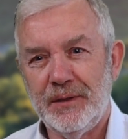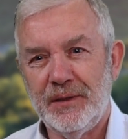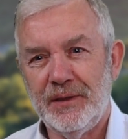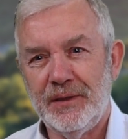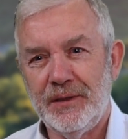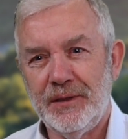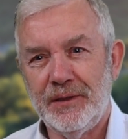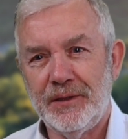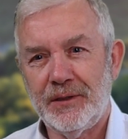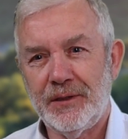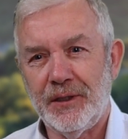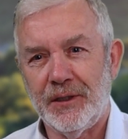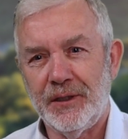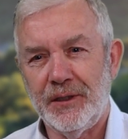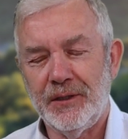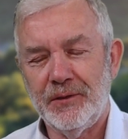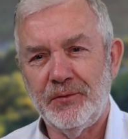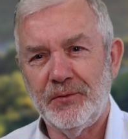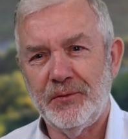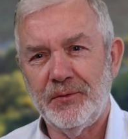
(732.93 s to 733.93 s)
is kind
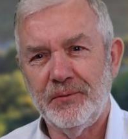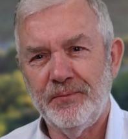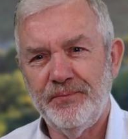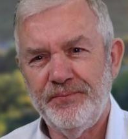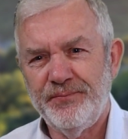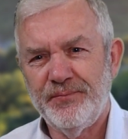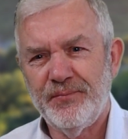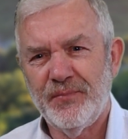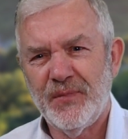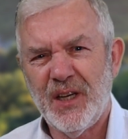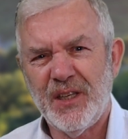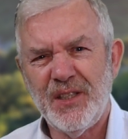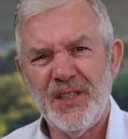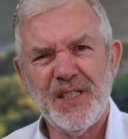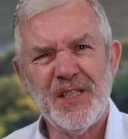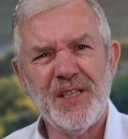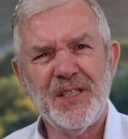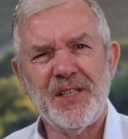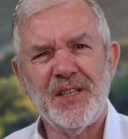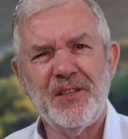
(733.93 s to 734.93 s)
of
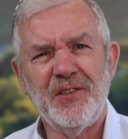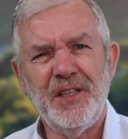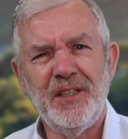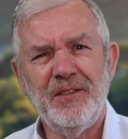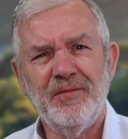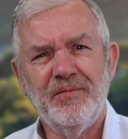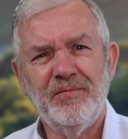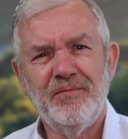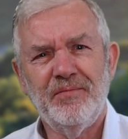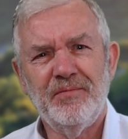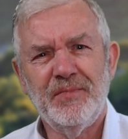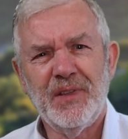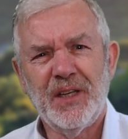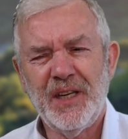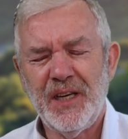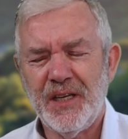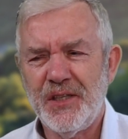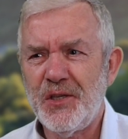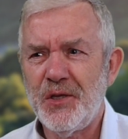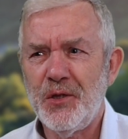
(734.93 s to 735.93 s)
unnecessary. It
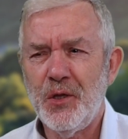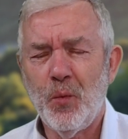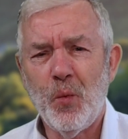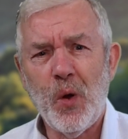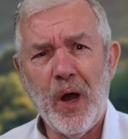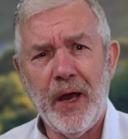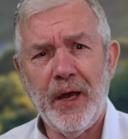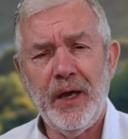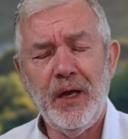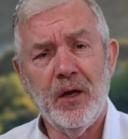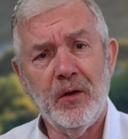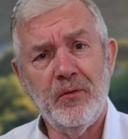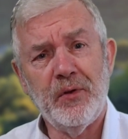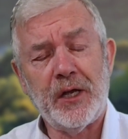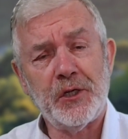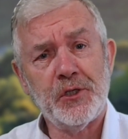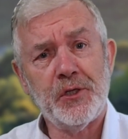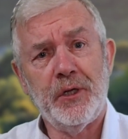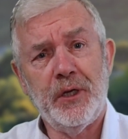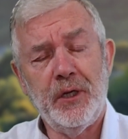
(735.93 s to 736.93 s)
gets in the way of
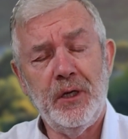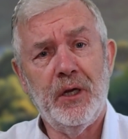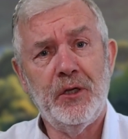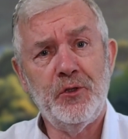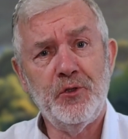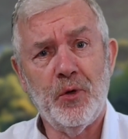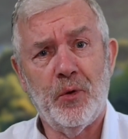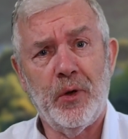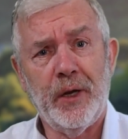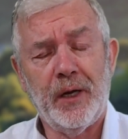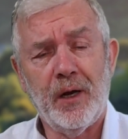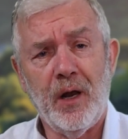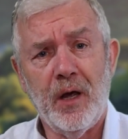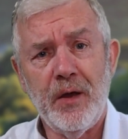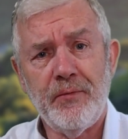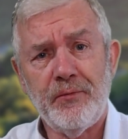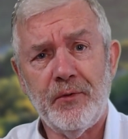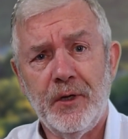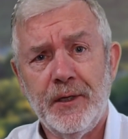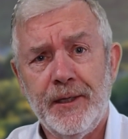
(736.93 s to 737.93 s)
actually enjoying
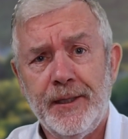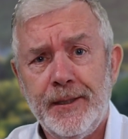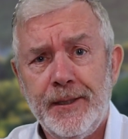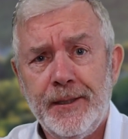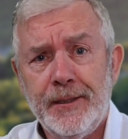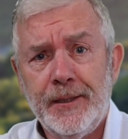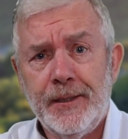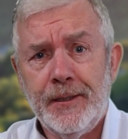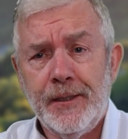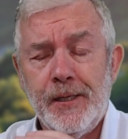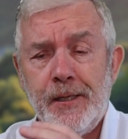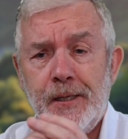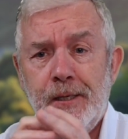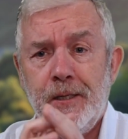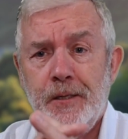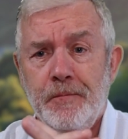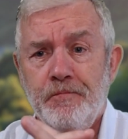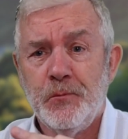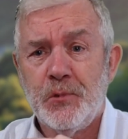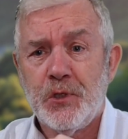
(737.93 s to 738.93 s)
life.
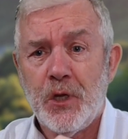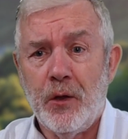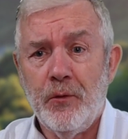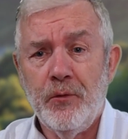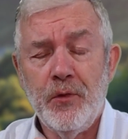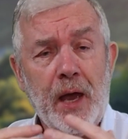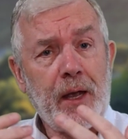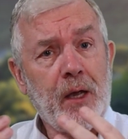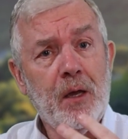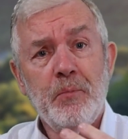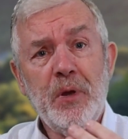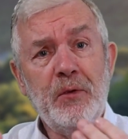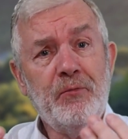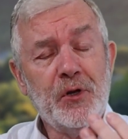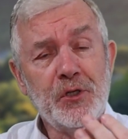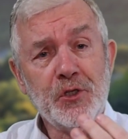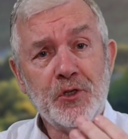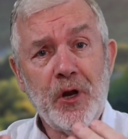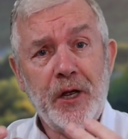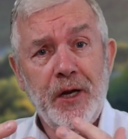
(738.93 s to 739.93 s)
So that can be
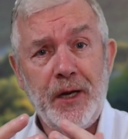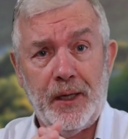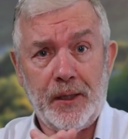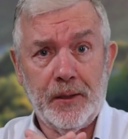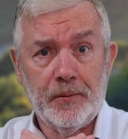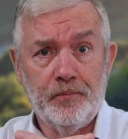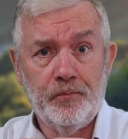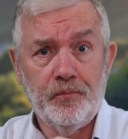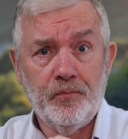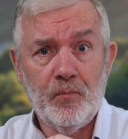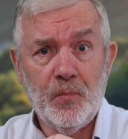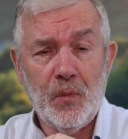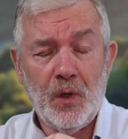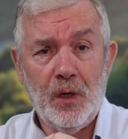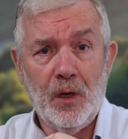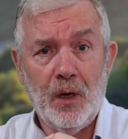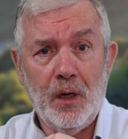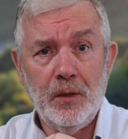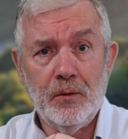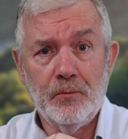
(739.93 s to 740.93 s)
frustrating,
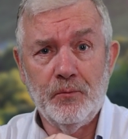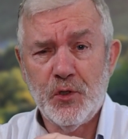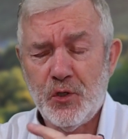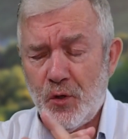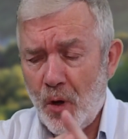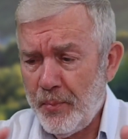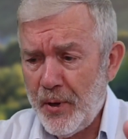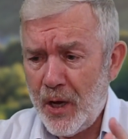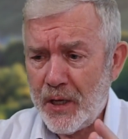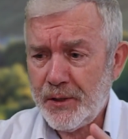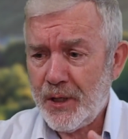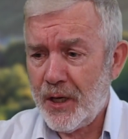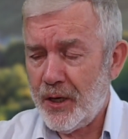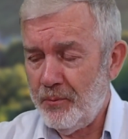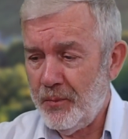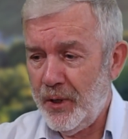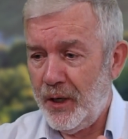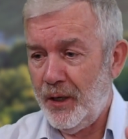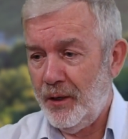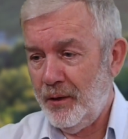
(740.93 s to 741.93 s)
Stop
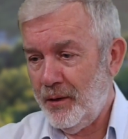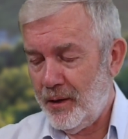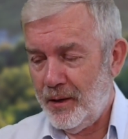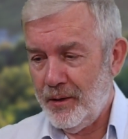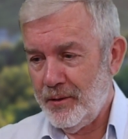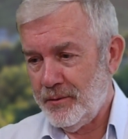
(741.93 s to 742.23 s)
asking me,